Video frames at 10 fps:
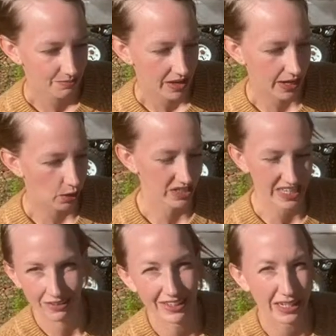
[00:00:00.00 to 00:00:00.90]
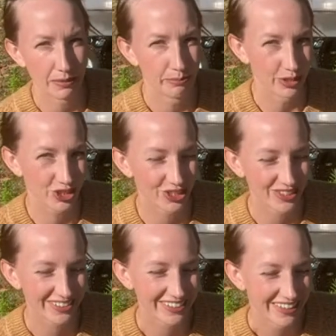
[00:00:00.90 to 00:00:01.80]
I always have like a bushel,
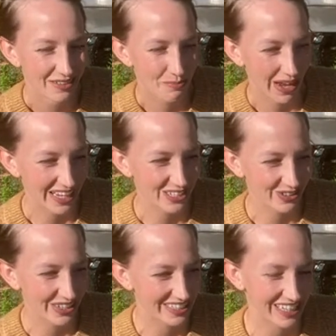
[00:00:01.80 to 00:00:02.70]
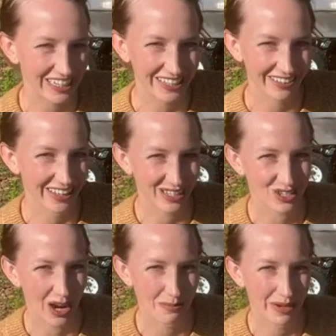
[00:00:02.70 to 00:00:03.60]
but I do get to eat like a
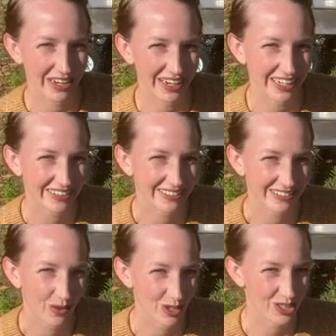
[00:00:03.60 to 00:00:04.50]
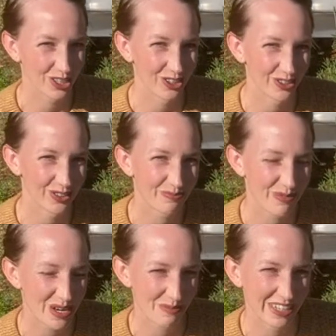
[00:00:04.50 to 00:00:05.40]
strawberry or two
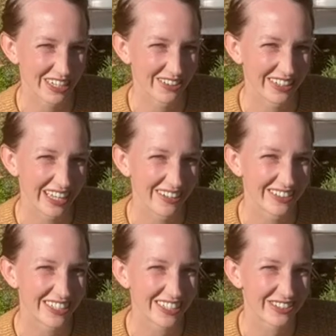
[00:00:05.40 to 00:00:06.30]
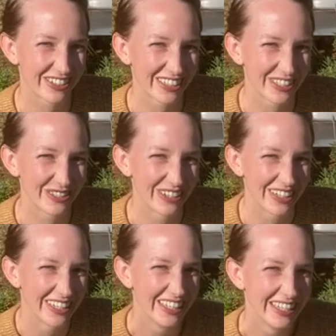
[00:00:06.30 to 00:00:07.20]
pretty much every day, which is really cool.
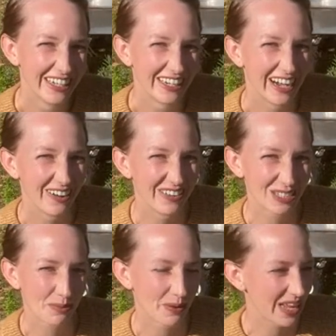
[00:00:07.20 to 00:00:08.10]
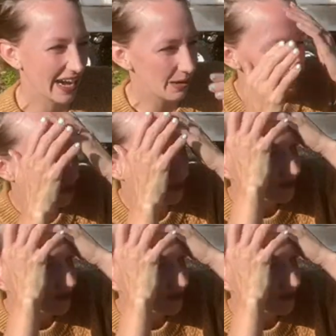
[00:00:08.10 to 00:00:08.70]
Makes me pretty happy.